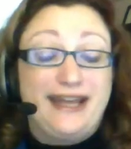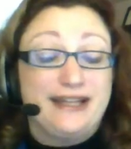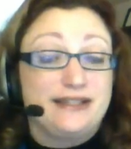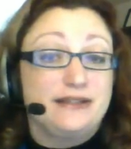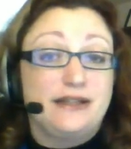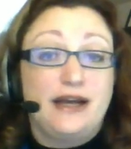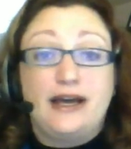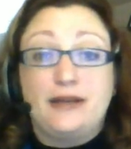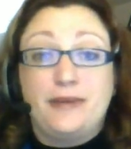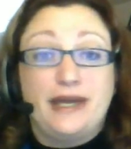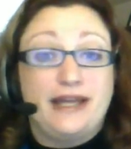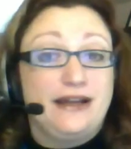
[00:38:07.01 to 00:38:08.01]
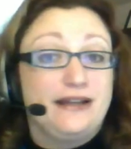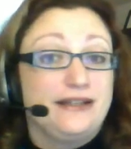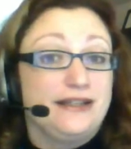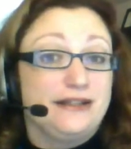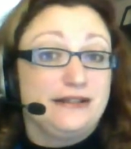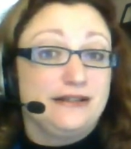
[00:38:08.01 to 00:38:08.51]
And it's not a bad
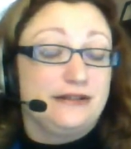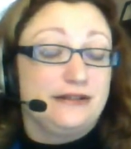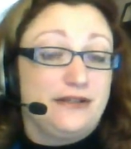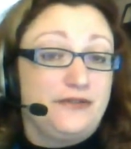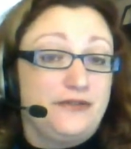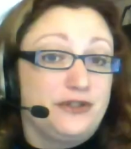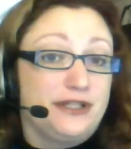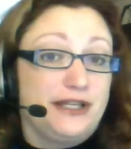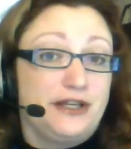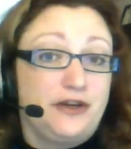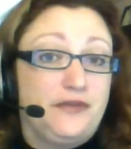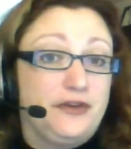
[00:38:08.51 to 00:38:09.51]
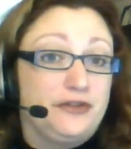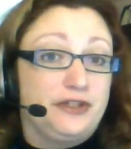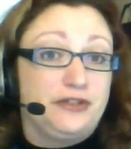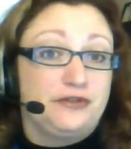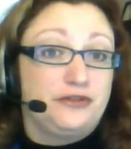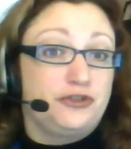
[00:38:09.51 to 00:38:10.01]
idea to see if you can take over
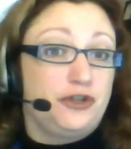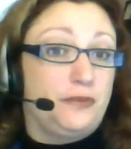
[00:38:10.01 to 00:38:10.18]
your teacher's